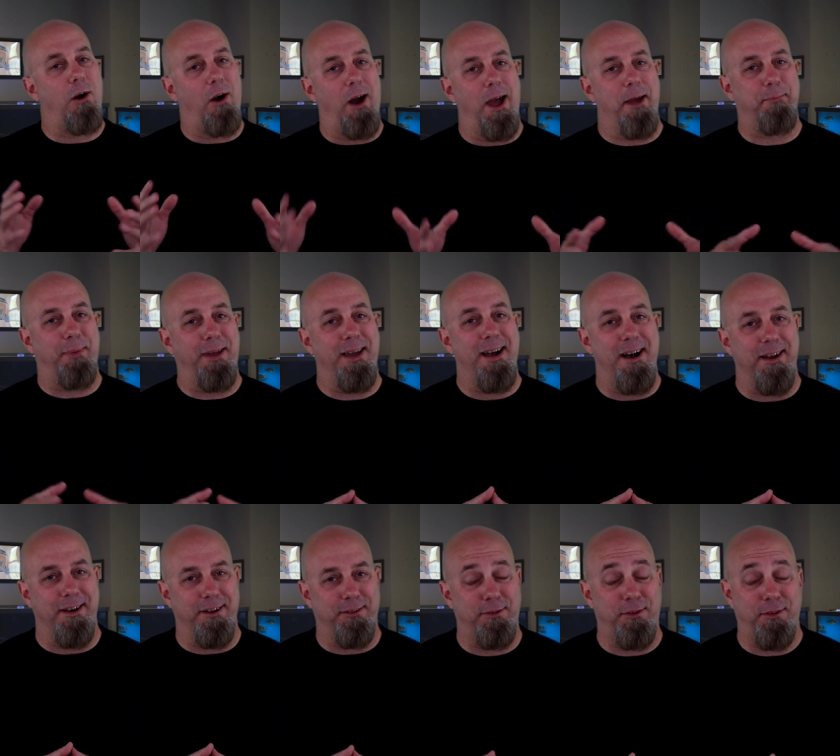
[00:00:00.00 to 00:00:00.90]
All right, be
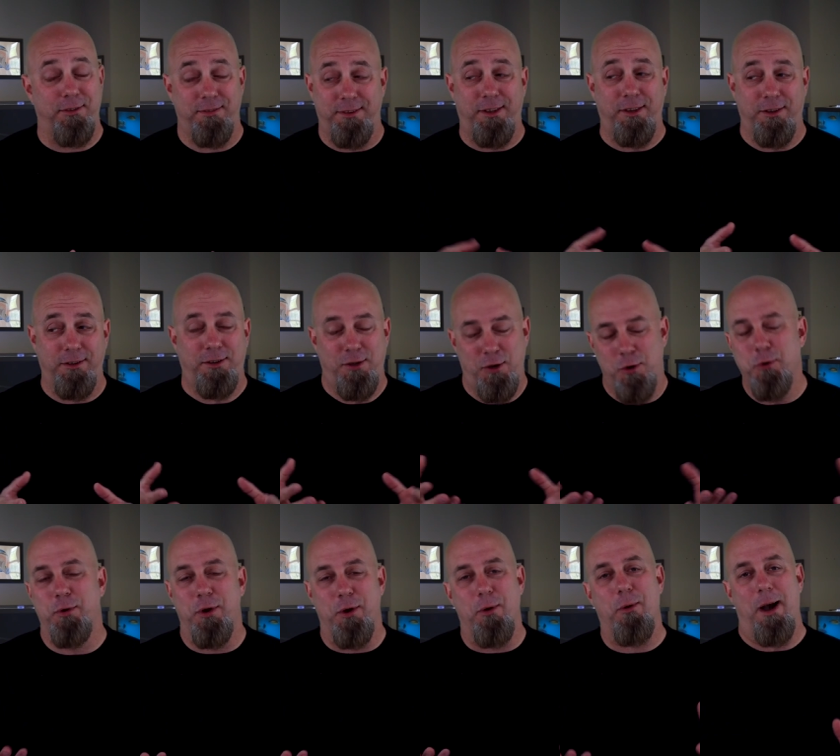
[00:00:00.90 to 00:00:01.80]
honest.
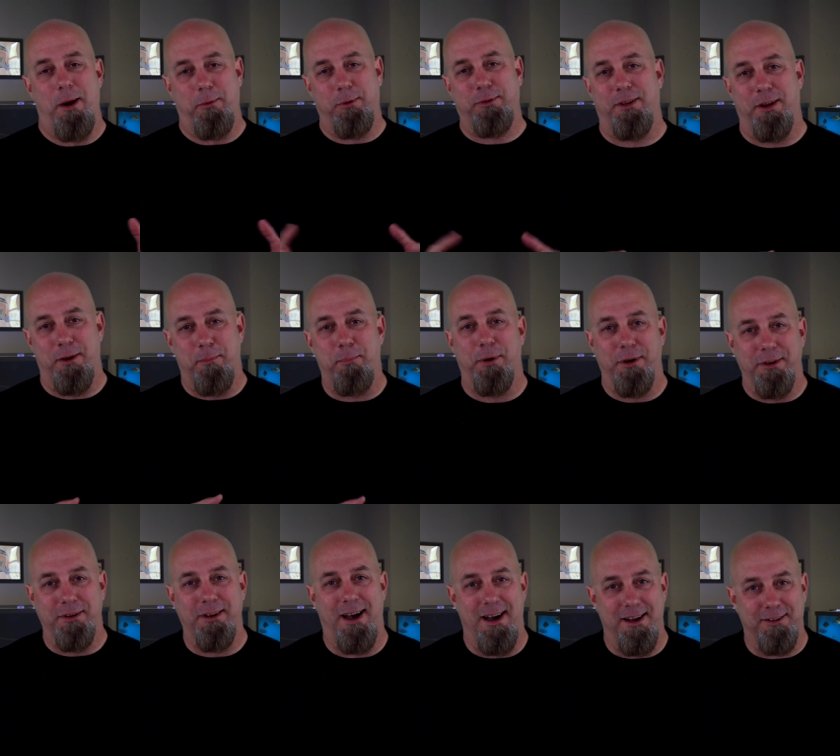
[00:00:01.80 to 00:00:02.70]
You knew I was gonna
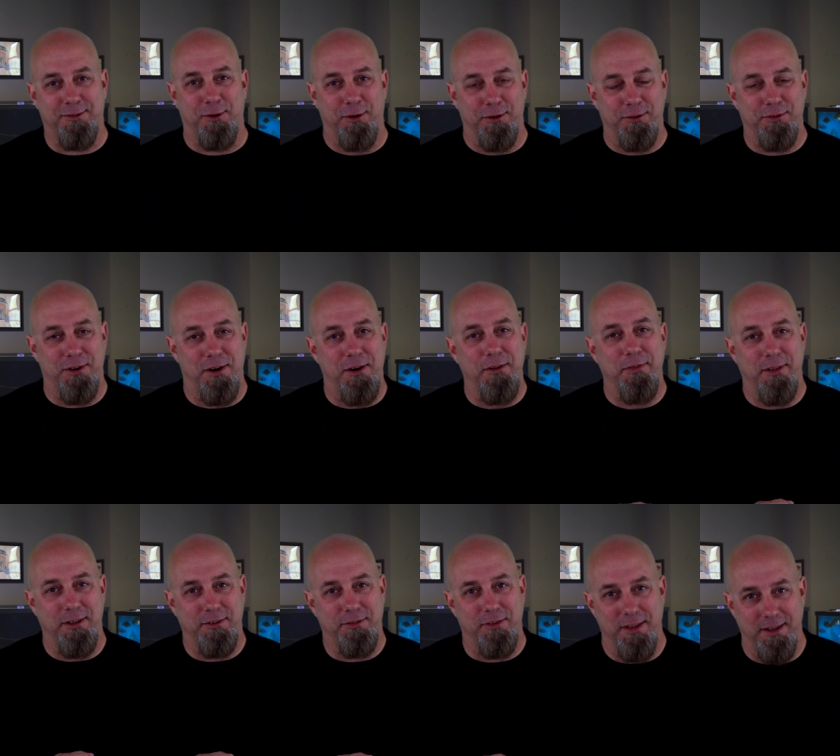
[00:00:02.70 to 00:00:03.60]
put Oscars on
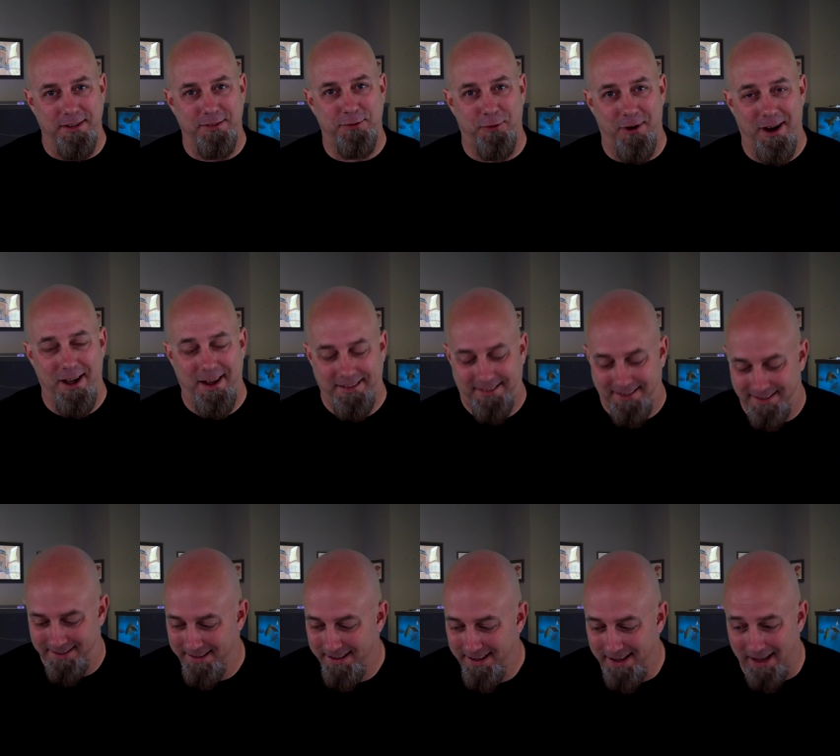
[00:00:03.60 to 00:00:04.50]
this list,
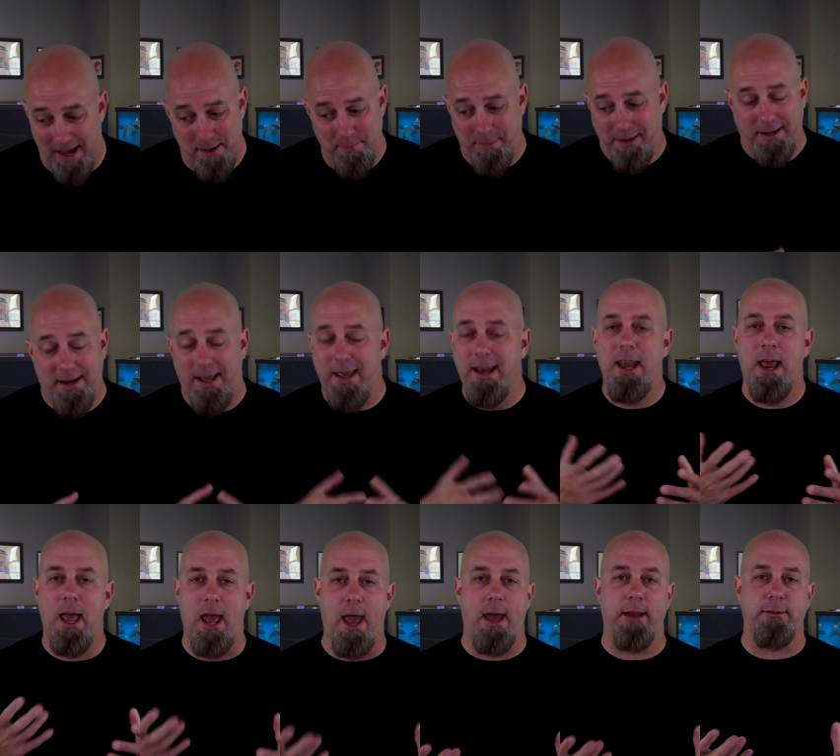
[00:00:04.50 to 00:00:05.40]
right? I mean,
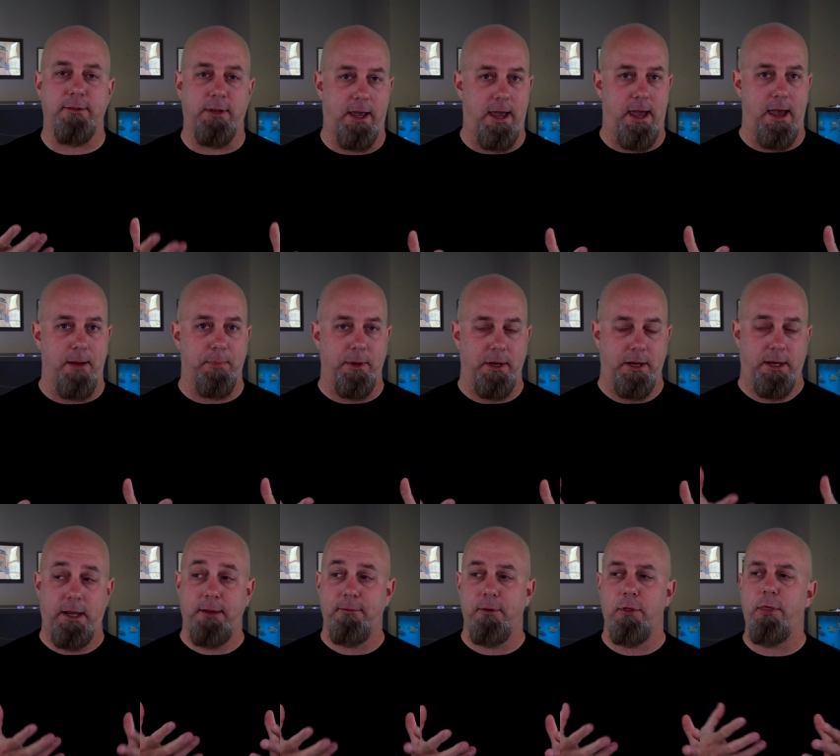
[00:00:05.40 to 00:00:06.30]
it had to happen.
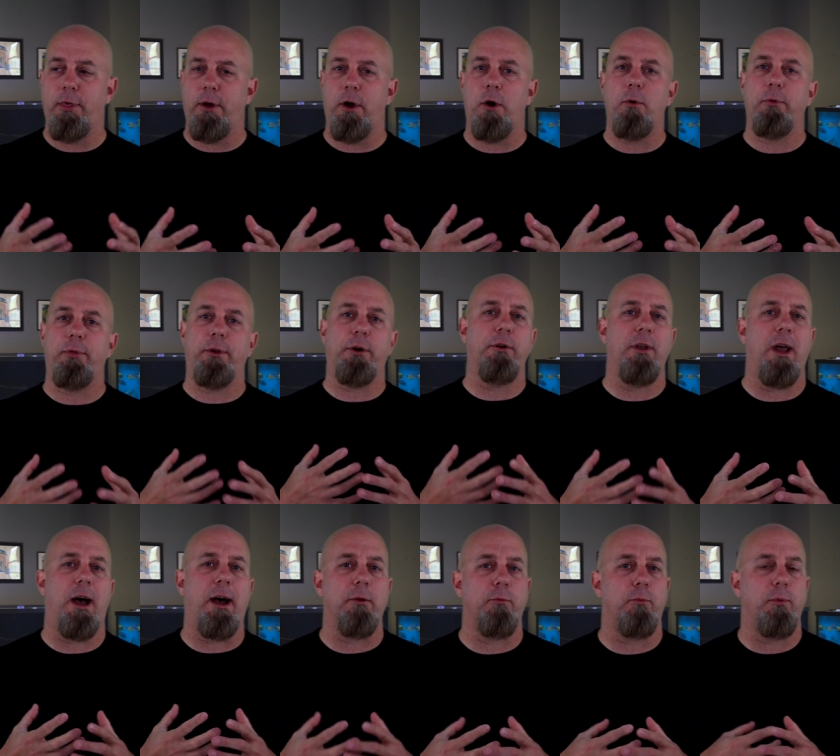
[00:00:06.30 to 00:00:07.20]
Even though they're
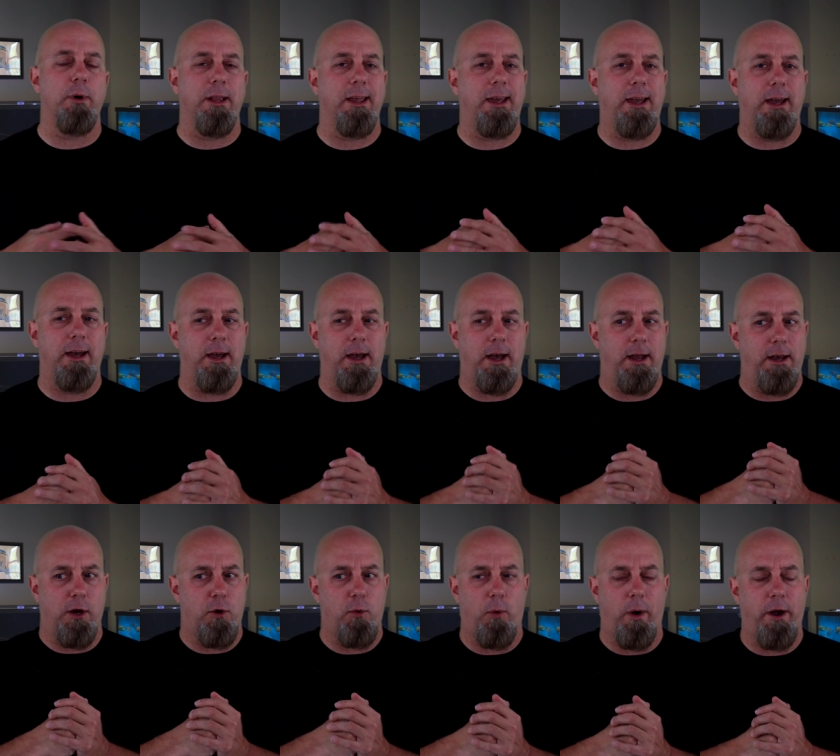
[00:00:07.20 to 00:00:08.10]
not really an
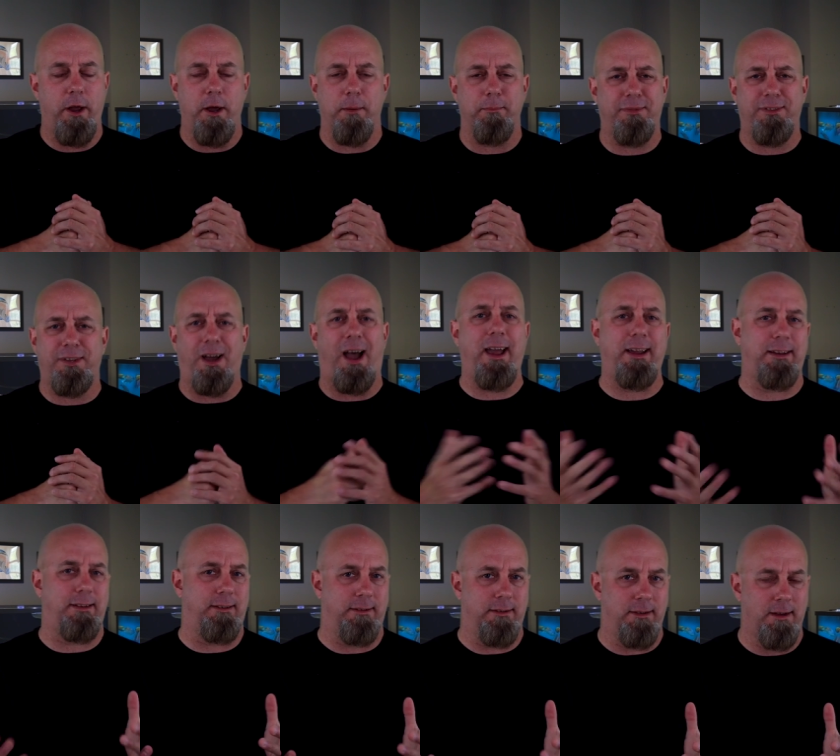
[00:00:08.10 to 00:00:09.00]
aquarium
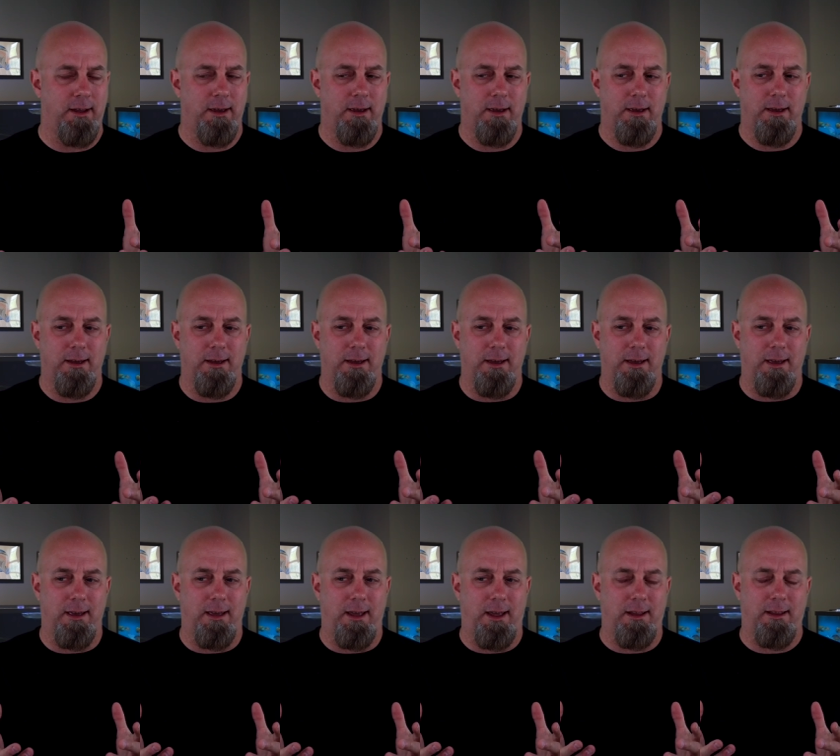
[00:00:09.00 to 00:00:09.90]
titan,
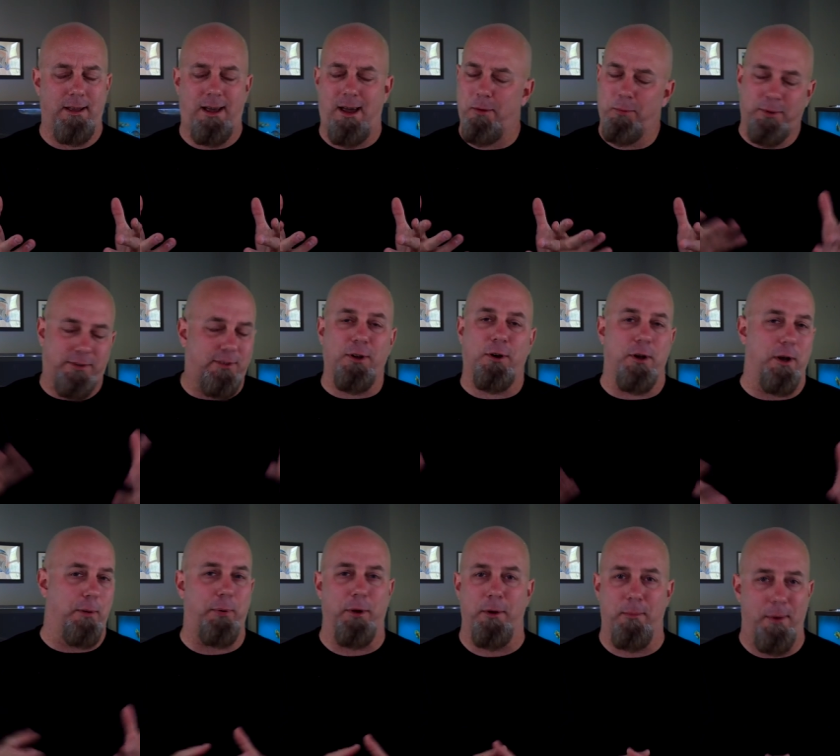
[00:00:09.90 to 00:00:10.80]
I was still
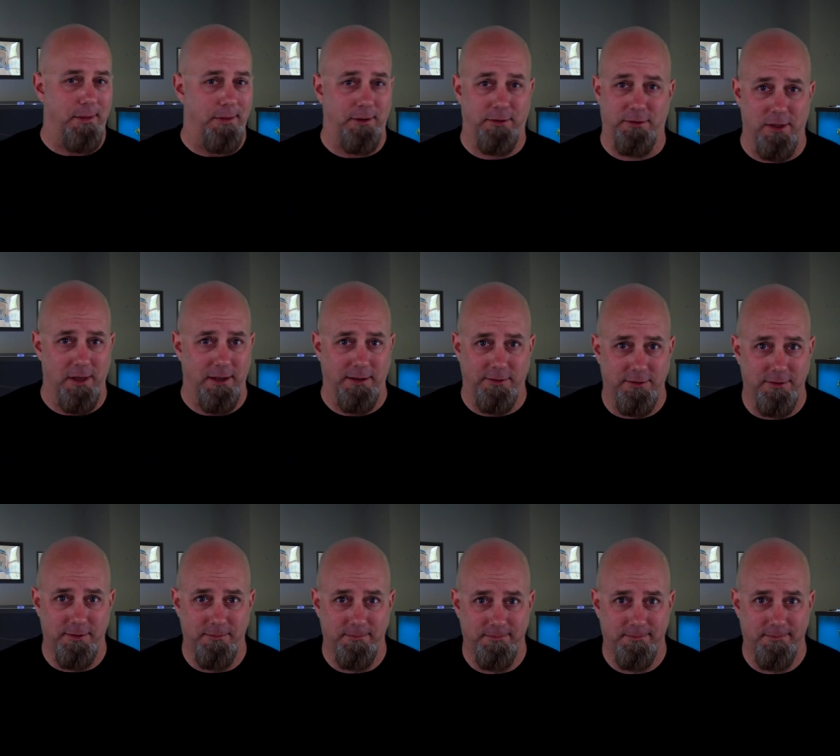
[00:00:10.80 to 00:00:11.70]
gonna put them on this list.